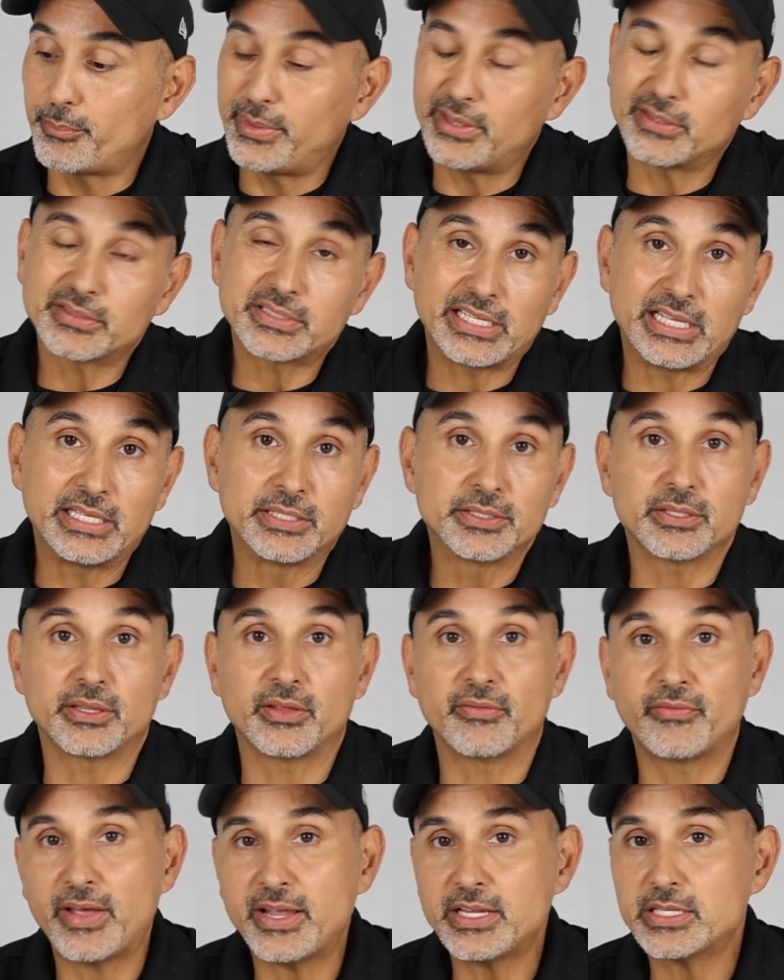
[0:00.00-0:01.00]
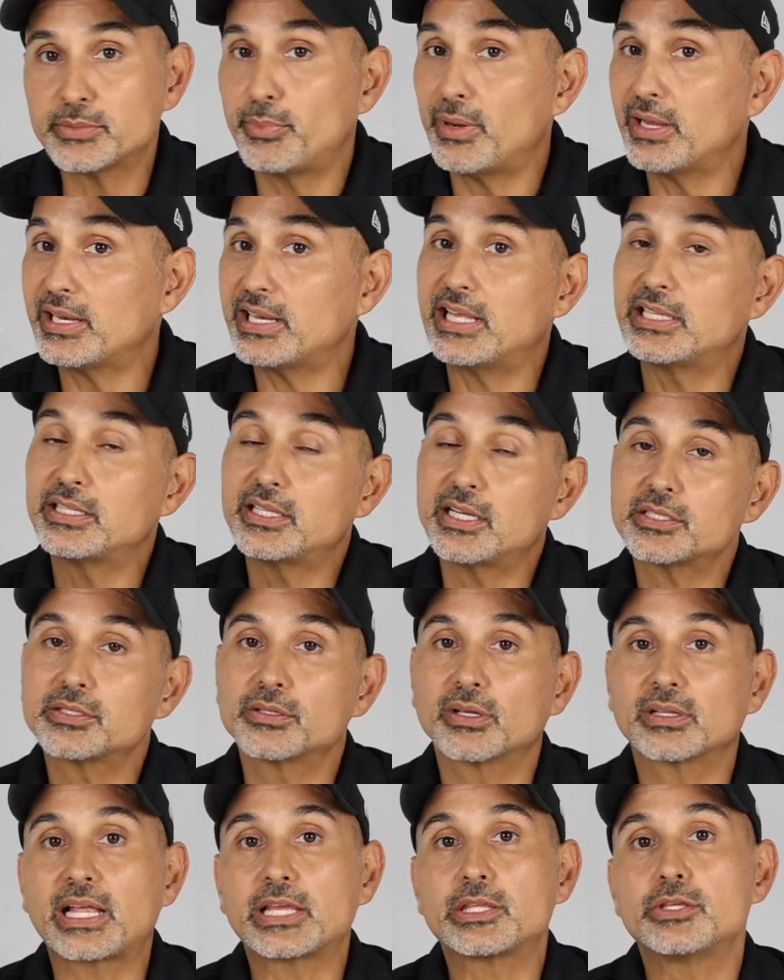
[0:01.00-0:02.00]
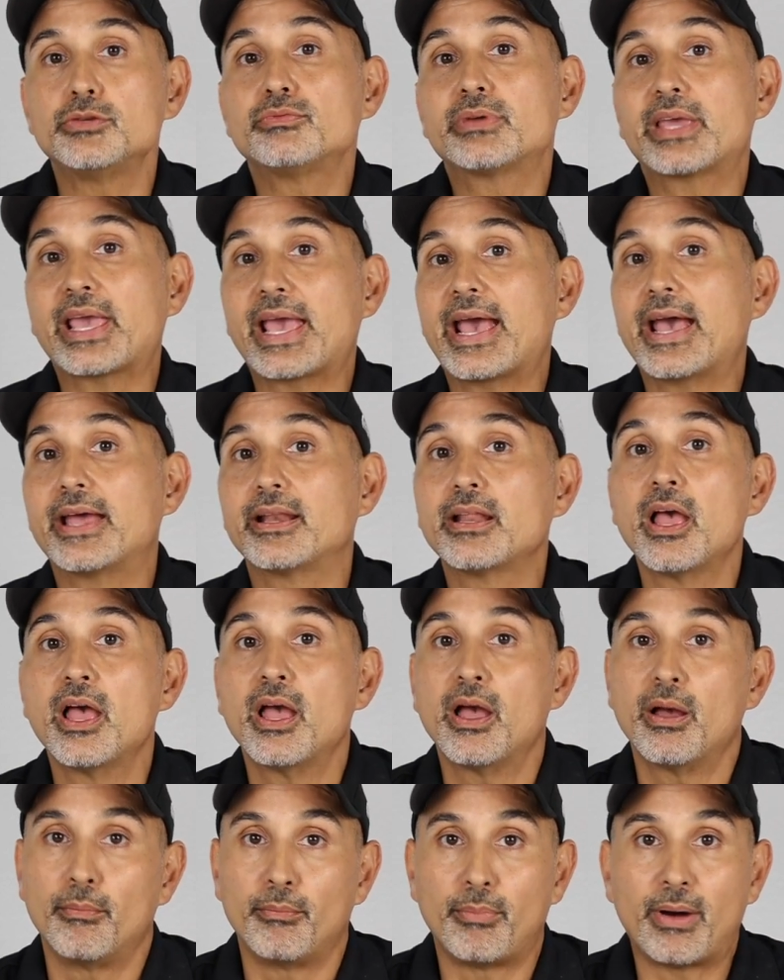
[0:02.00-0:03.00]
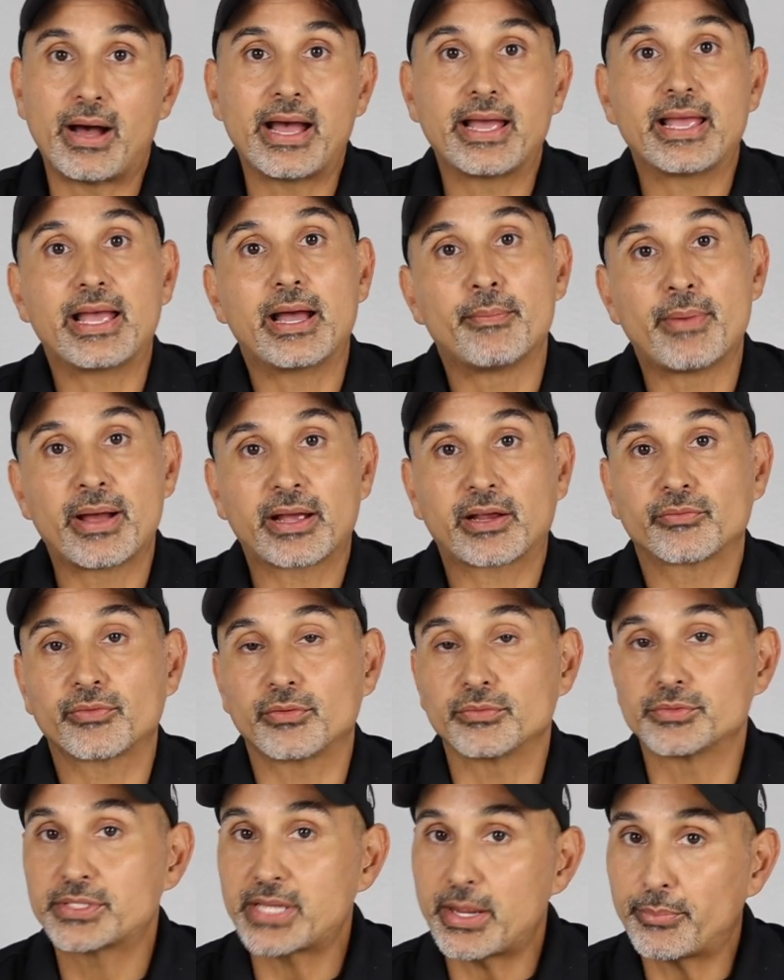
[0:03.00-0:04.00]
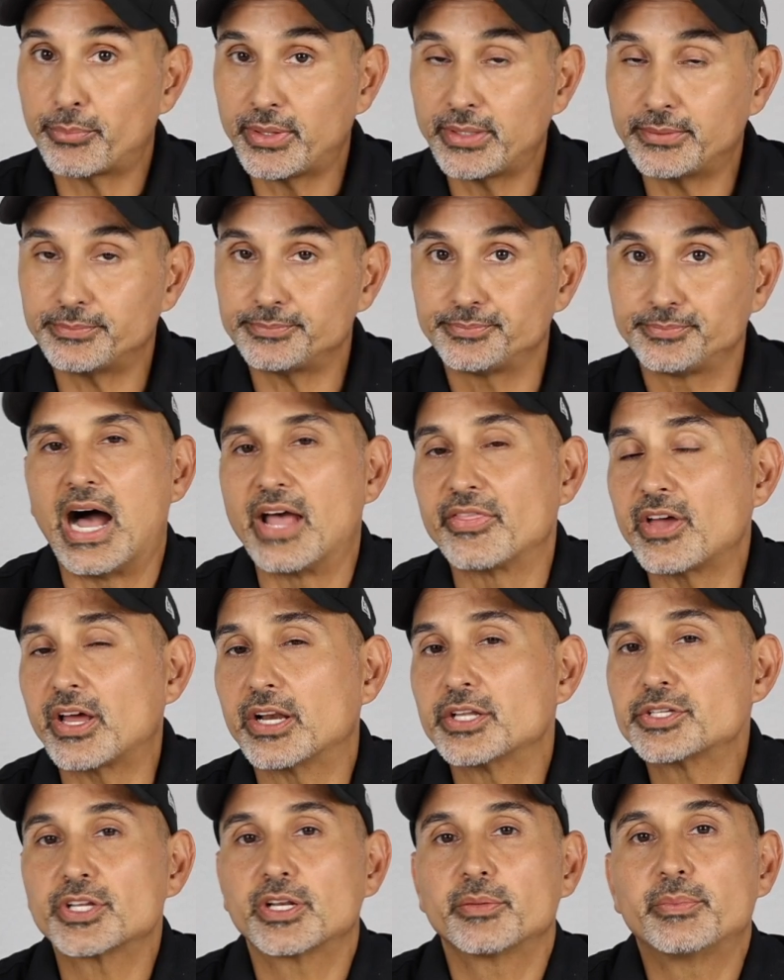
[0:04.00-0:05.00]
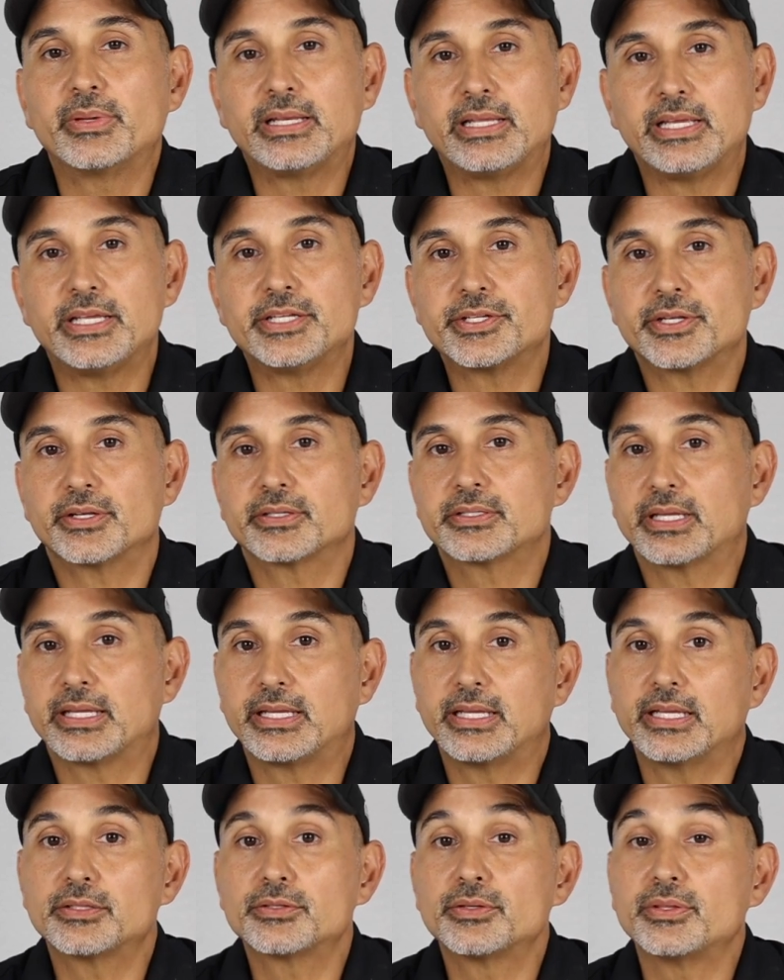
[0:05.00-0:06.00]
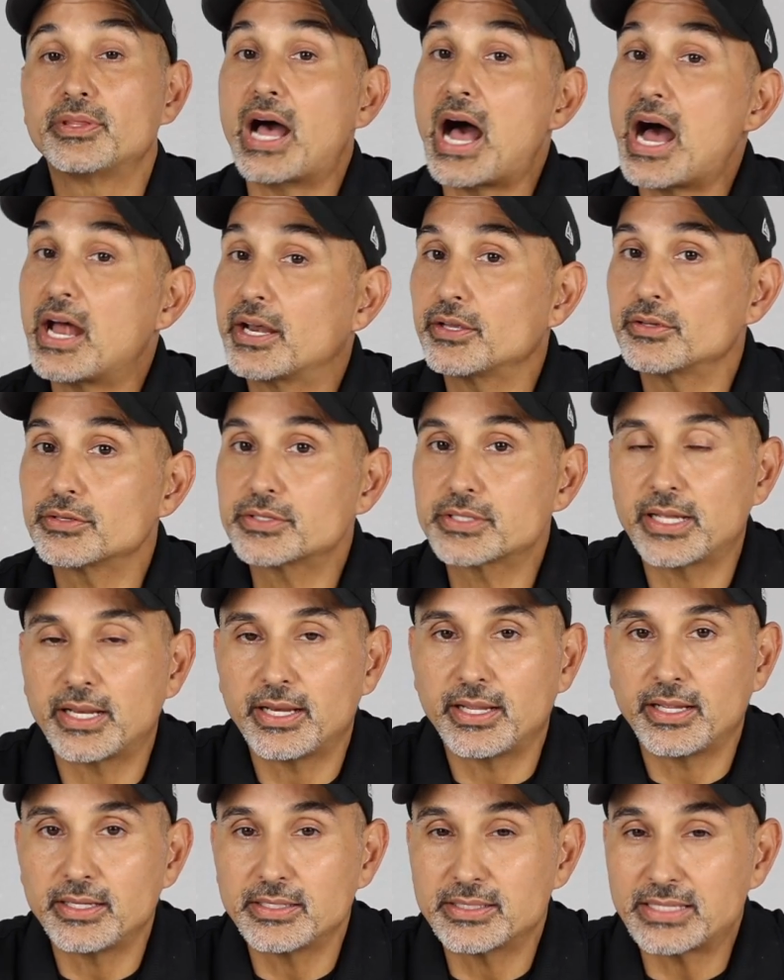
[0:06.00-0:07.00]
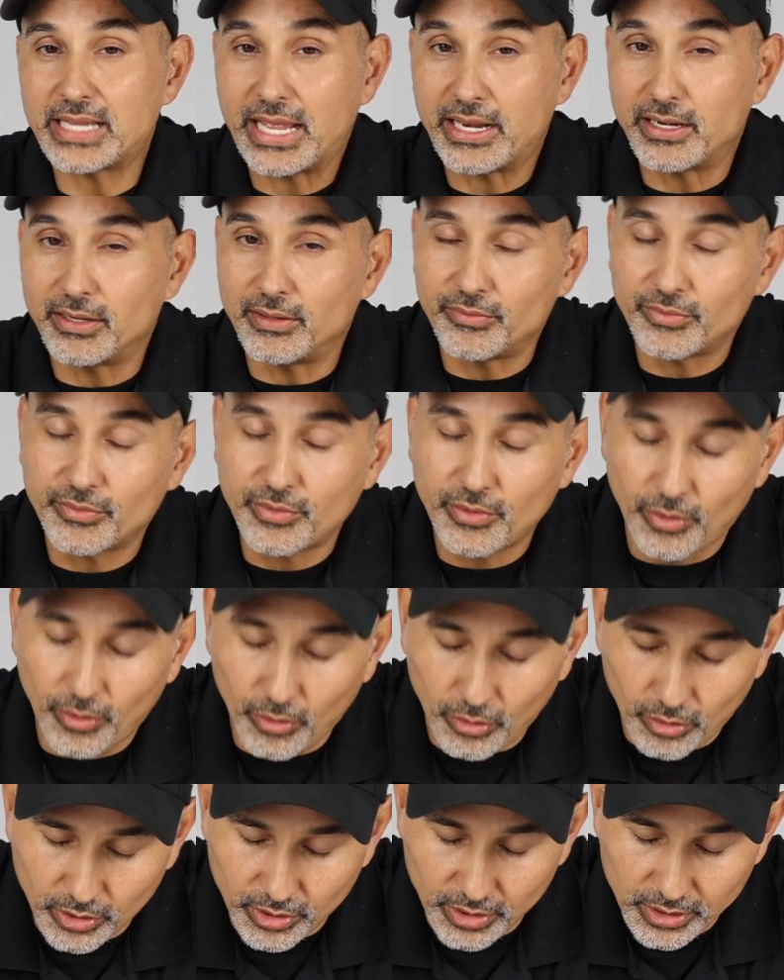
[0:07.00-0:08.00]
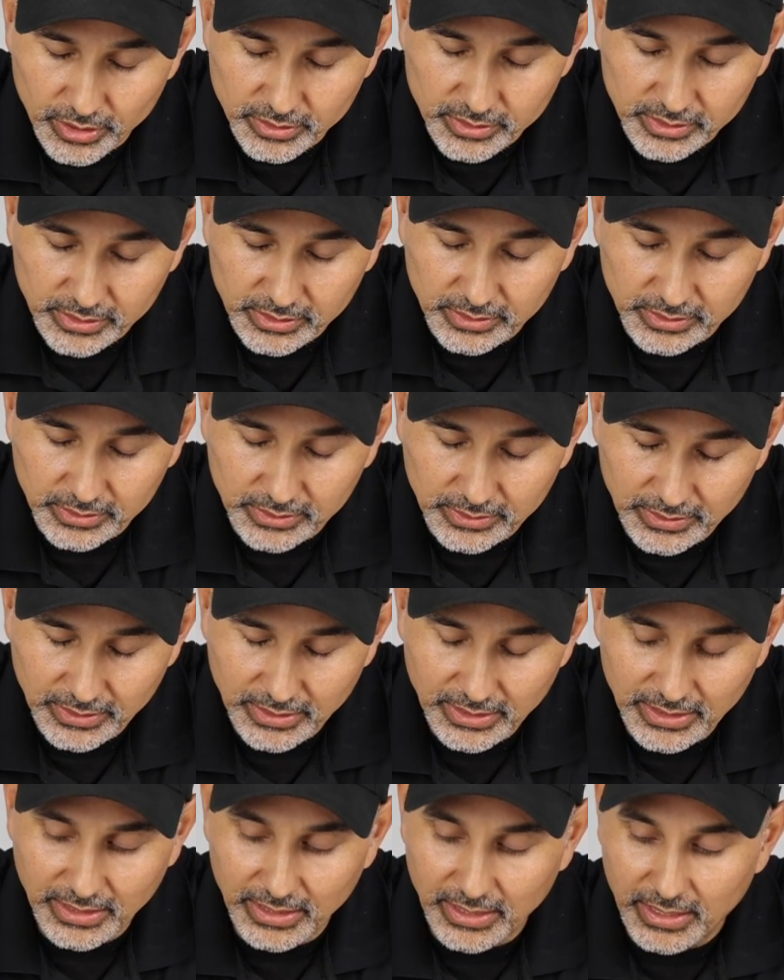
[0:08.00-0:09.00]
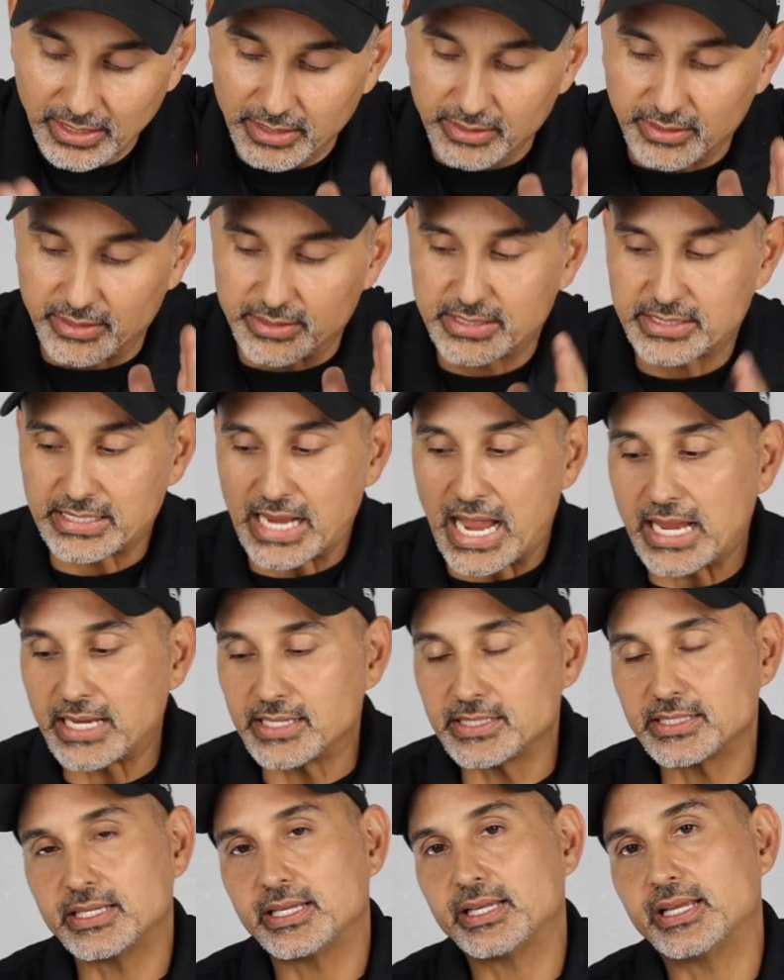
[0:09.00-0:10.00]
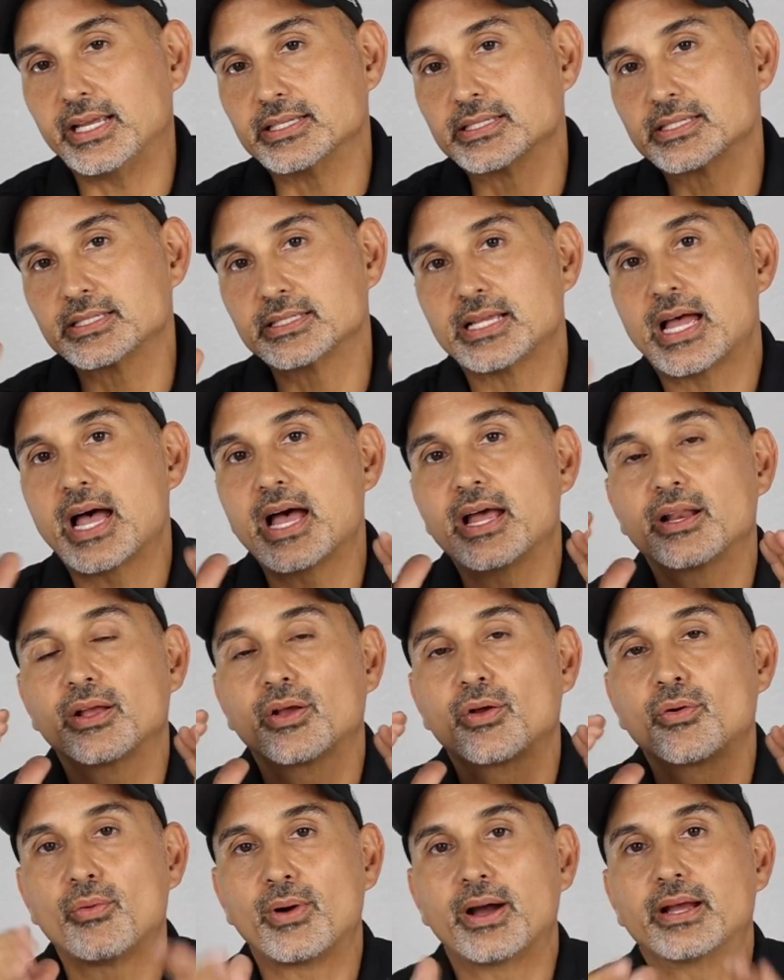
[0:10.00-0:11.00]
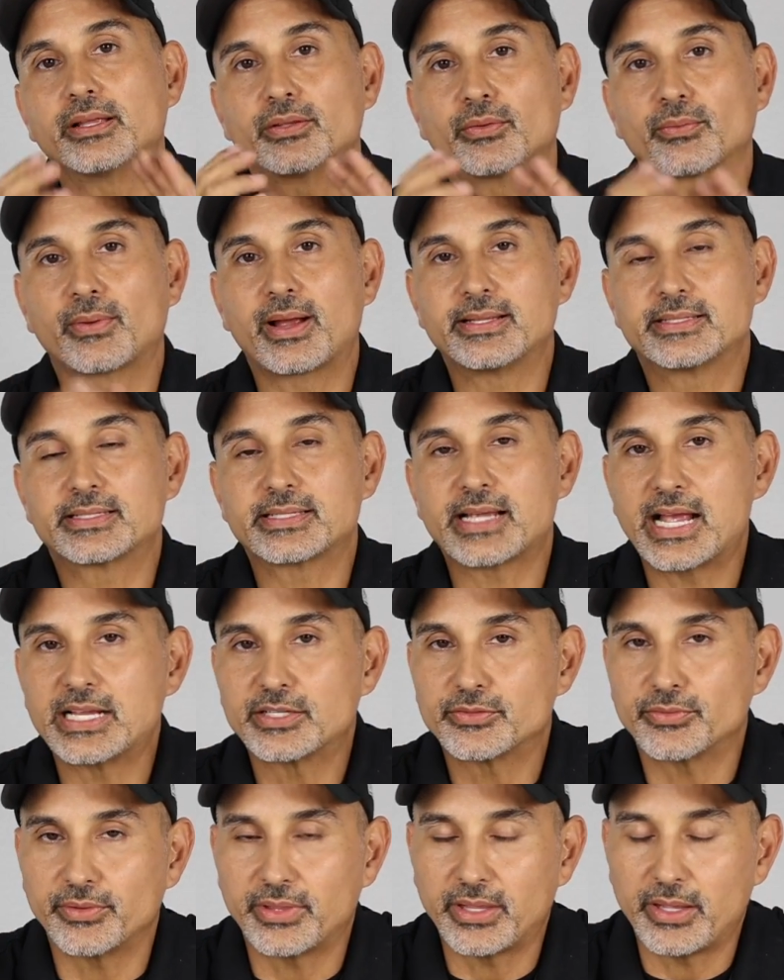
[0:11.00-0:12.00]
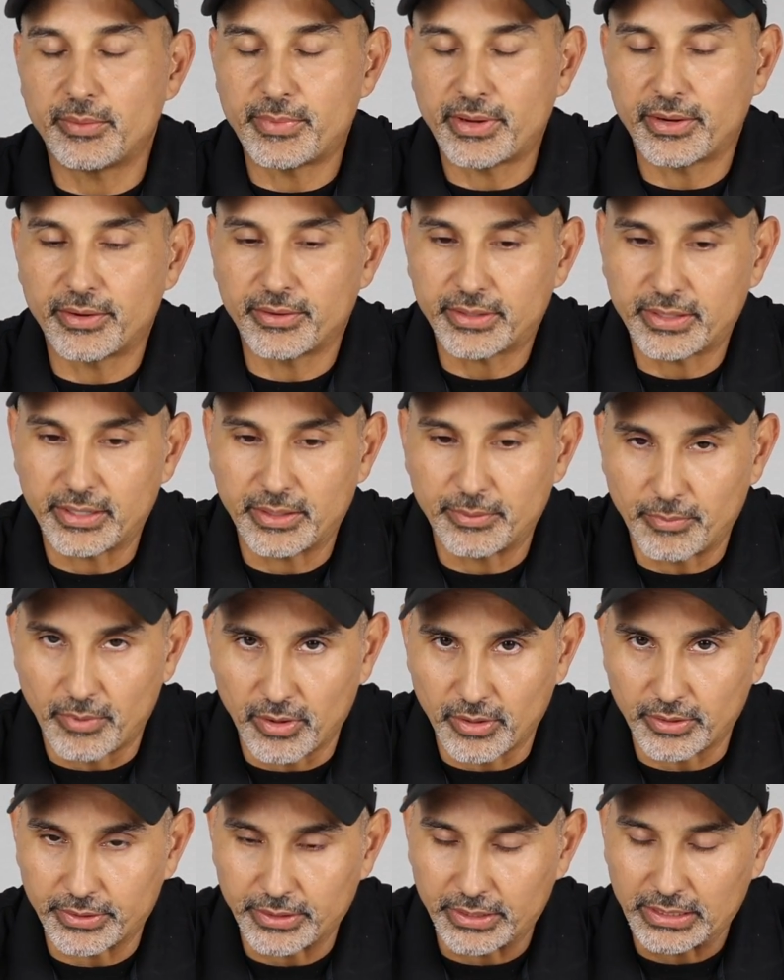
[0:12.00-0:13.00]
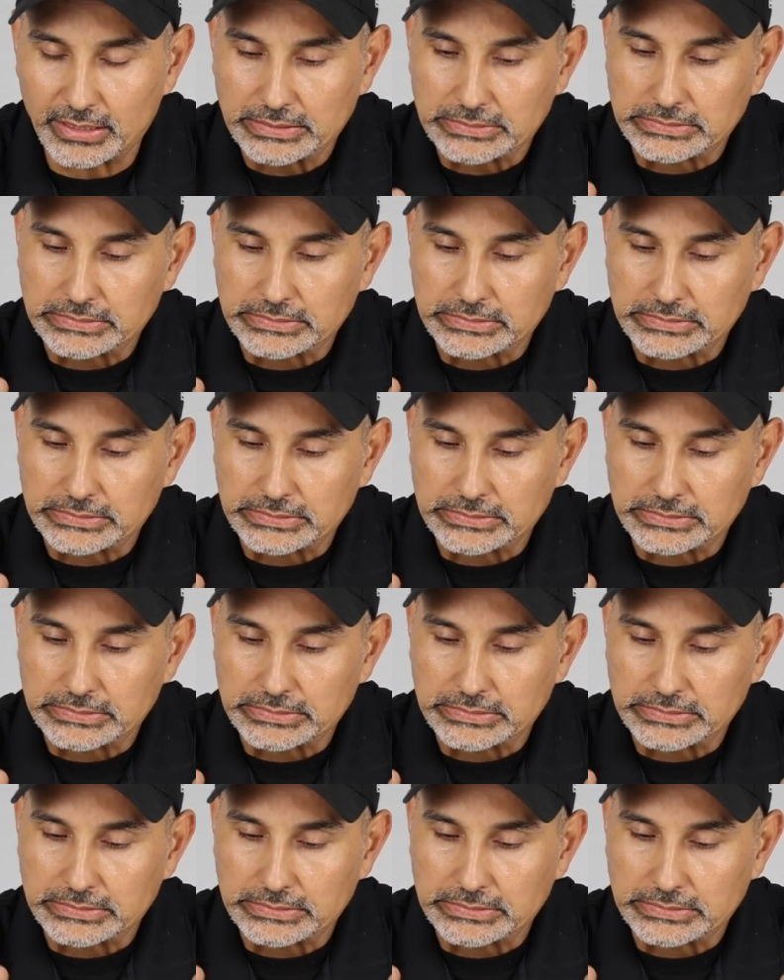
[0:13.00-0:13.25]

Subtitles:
built into the face, but it does look like you can buy a microphone separate. I thought it should have been easier to get to the audio settings, and of course, the sizing, it's not quite the right size for the American market.